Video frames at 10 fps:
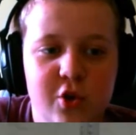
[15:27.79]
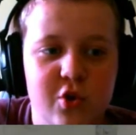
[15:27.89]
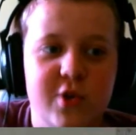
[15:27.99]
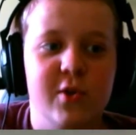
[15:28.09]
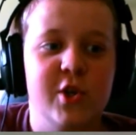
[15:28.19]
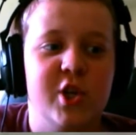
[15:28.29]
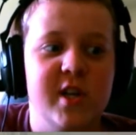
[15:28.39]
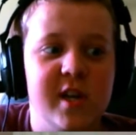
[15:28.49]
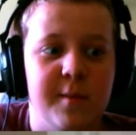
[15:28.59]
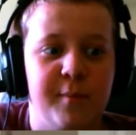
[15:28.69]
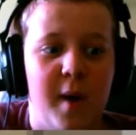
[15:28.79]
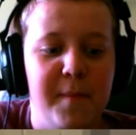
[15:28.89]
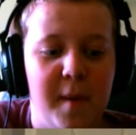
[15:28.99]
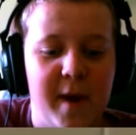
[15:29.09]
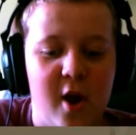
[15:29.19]
Dude, you legit need to
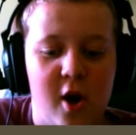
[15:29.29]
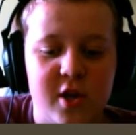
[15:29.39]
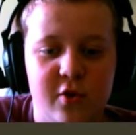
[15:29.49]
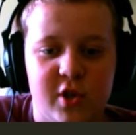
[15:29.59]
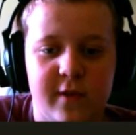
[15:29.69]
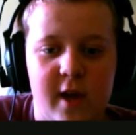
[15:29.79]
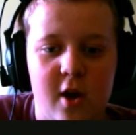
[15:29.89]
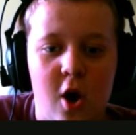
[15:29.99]
bump up my audio just for that.